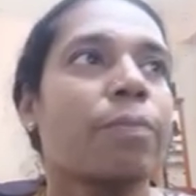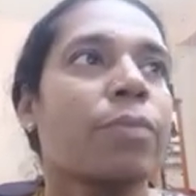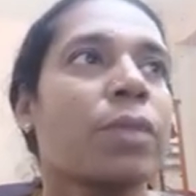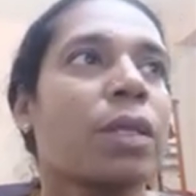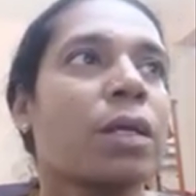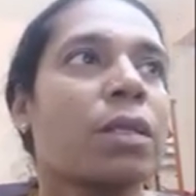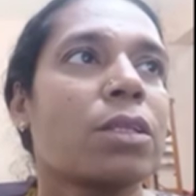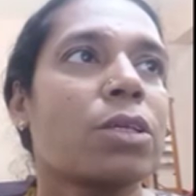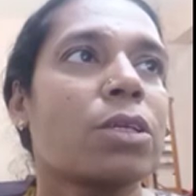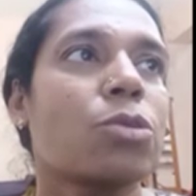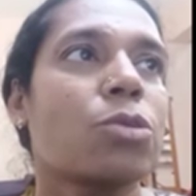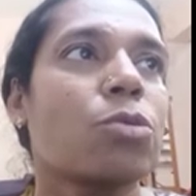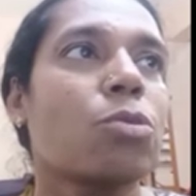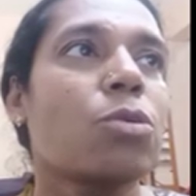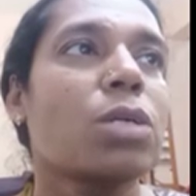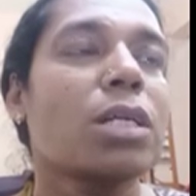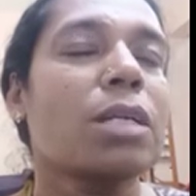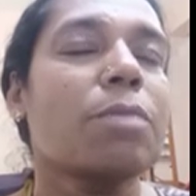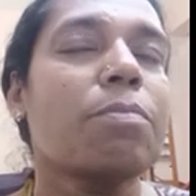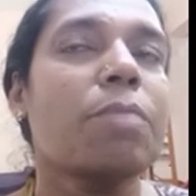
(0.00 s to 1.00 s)
The
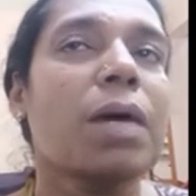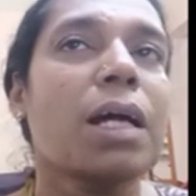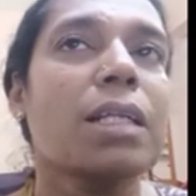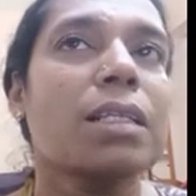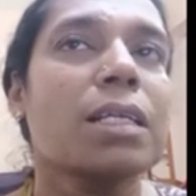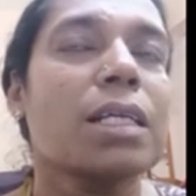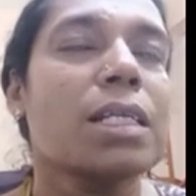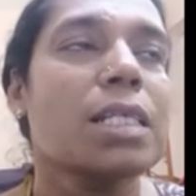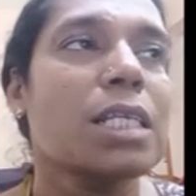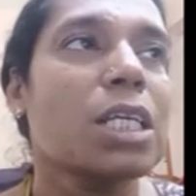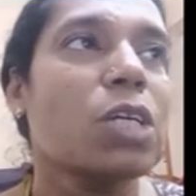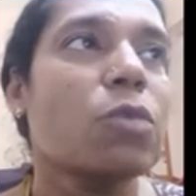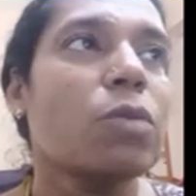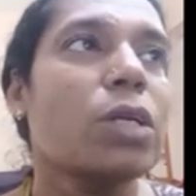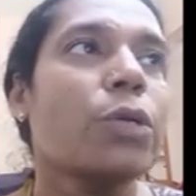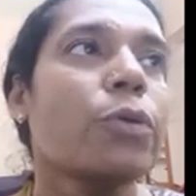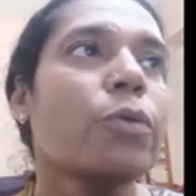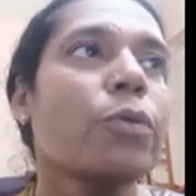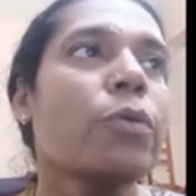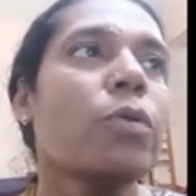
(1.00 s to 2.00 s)
total path is equal
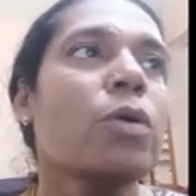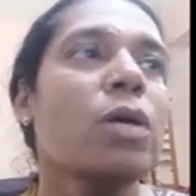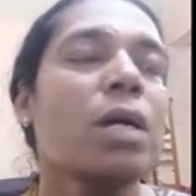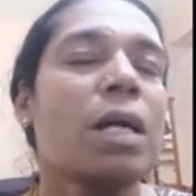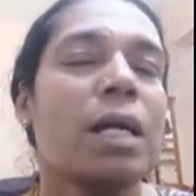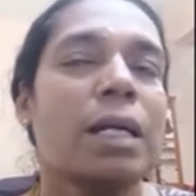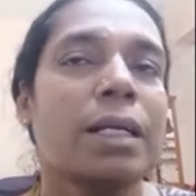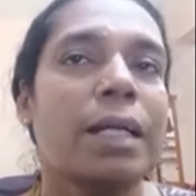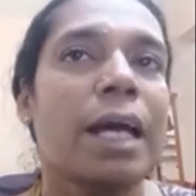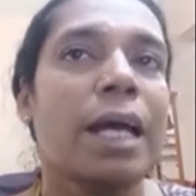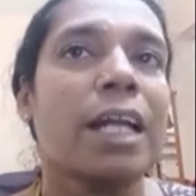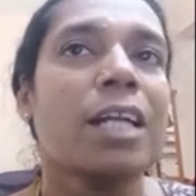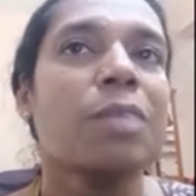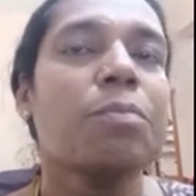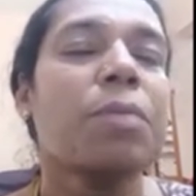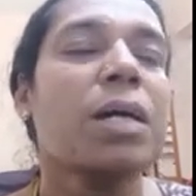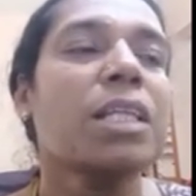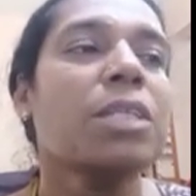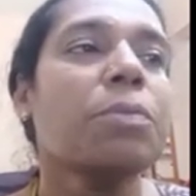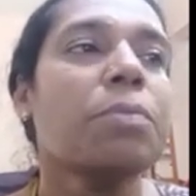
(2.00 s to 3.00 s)
to direct
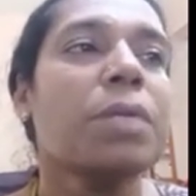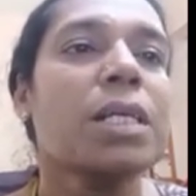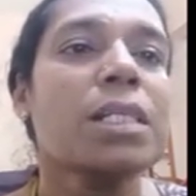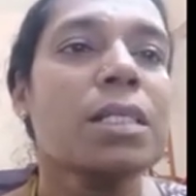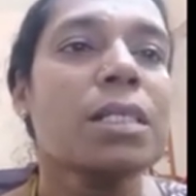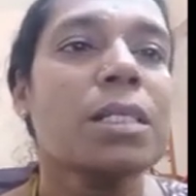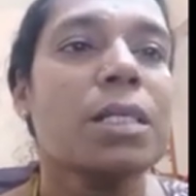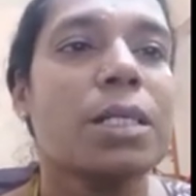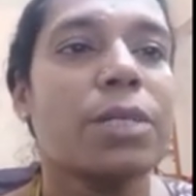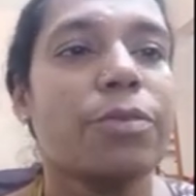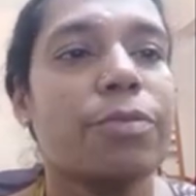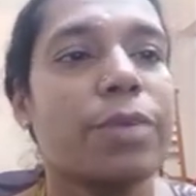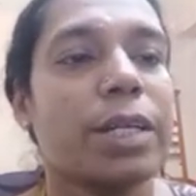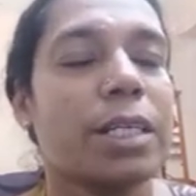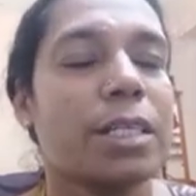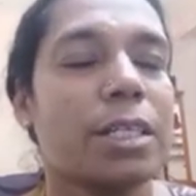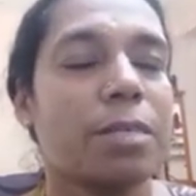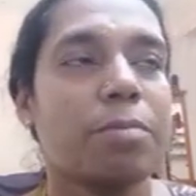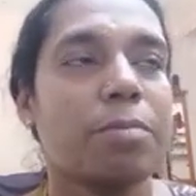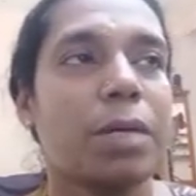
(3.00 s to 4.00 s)
path plus
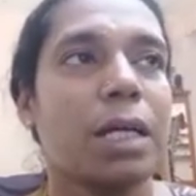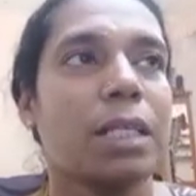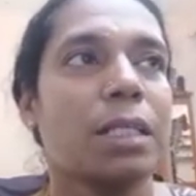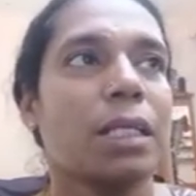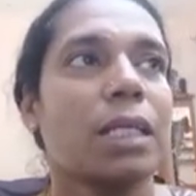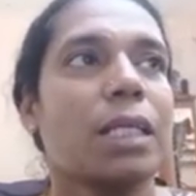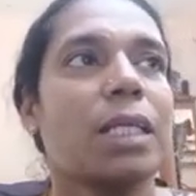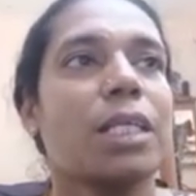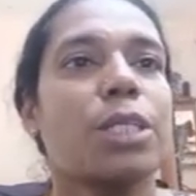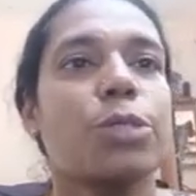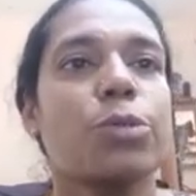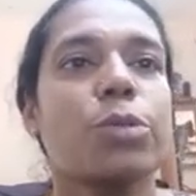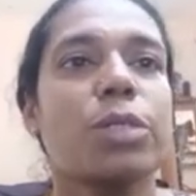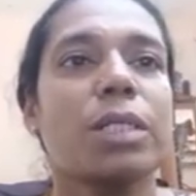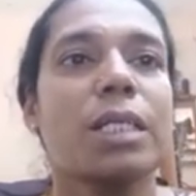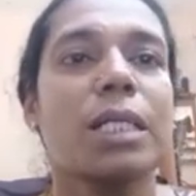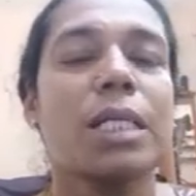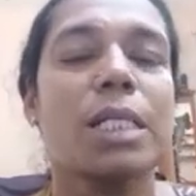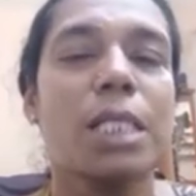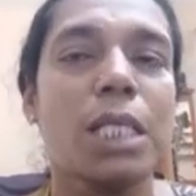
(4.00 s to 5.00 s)
reflected path. E
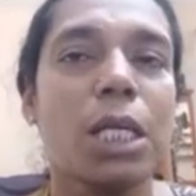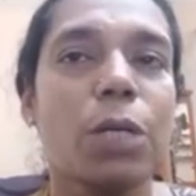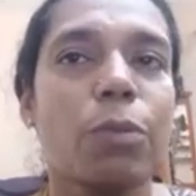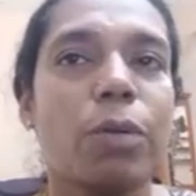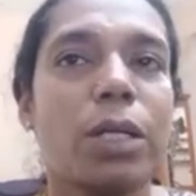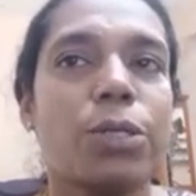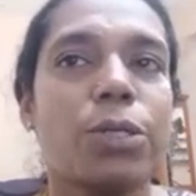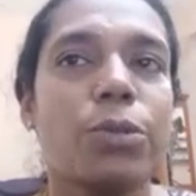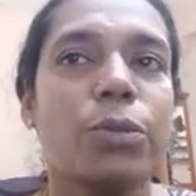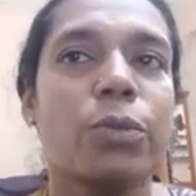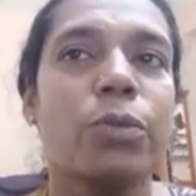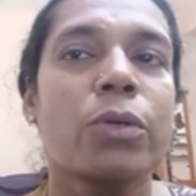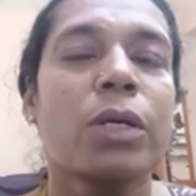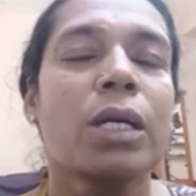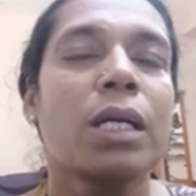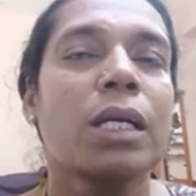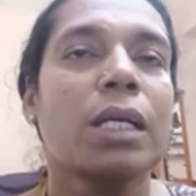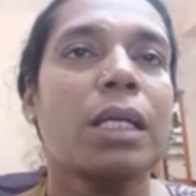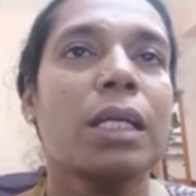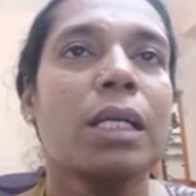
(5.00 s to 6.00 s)
total is equal to
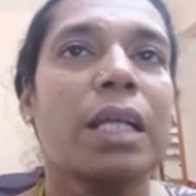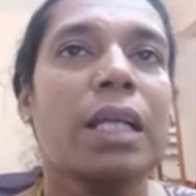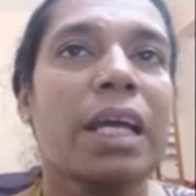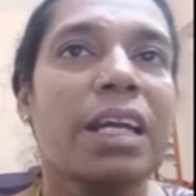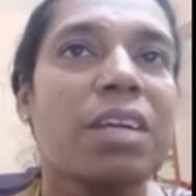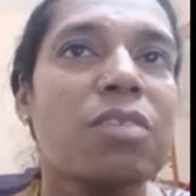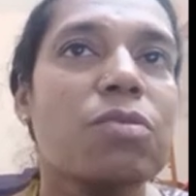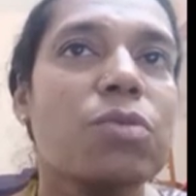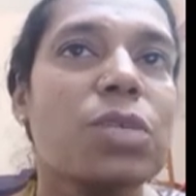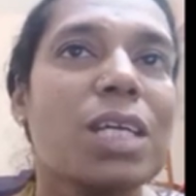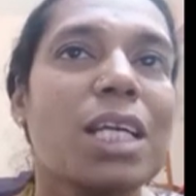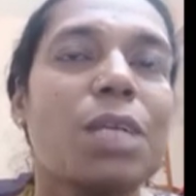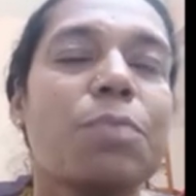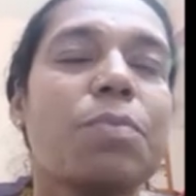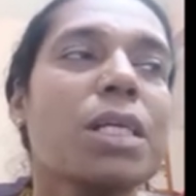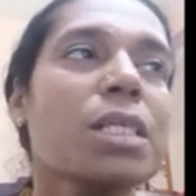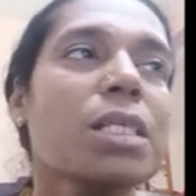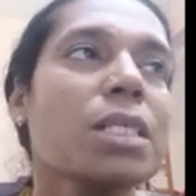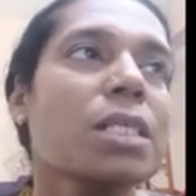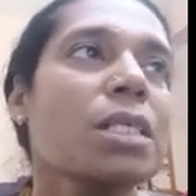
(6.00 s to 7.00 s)
E line of sight
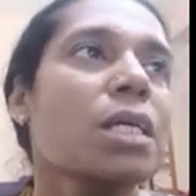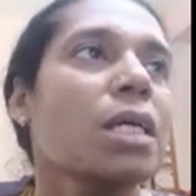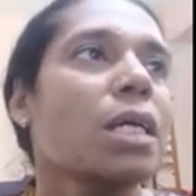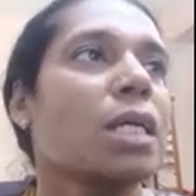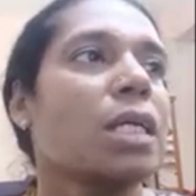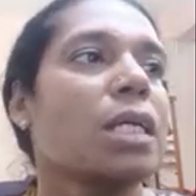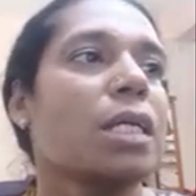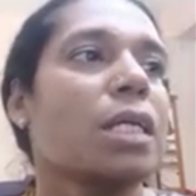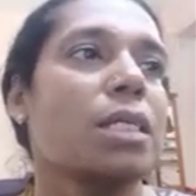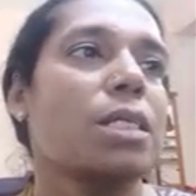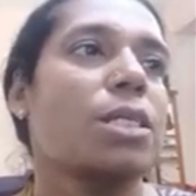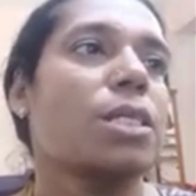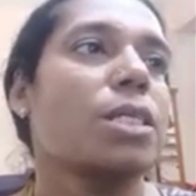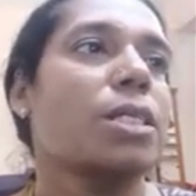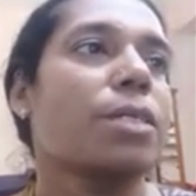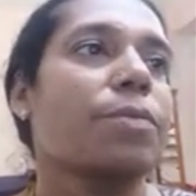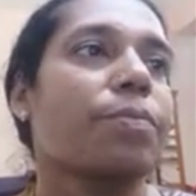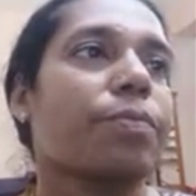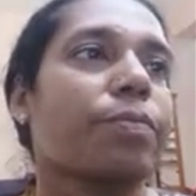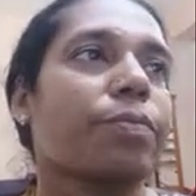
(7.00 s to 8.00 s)
plus EG
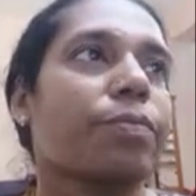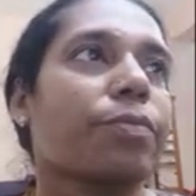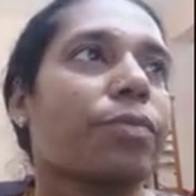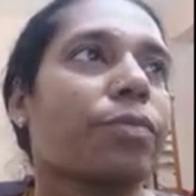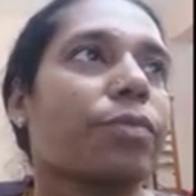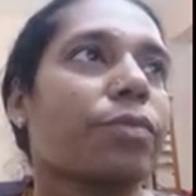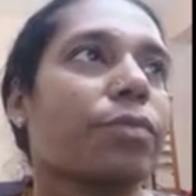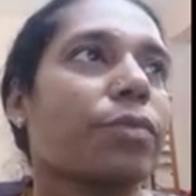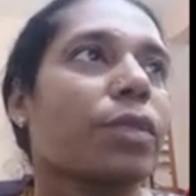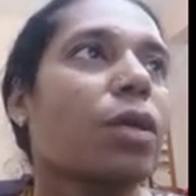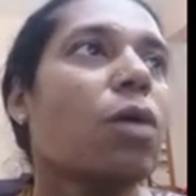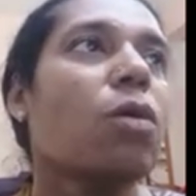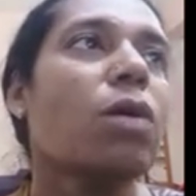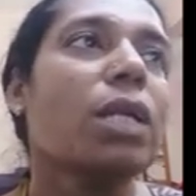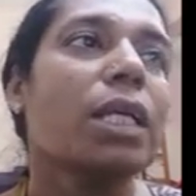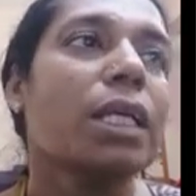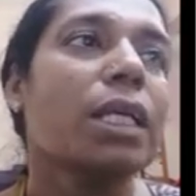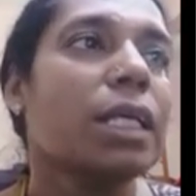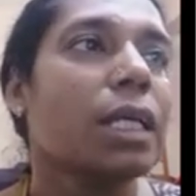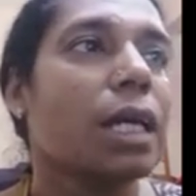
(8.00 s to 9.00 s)
or
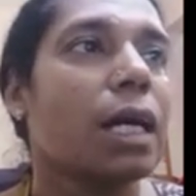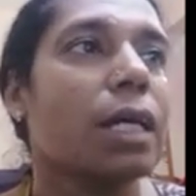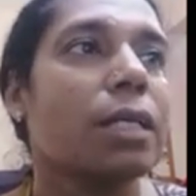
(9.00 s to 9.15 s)
ER.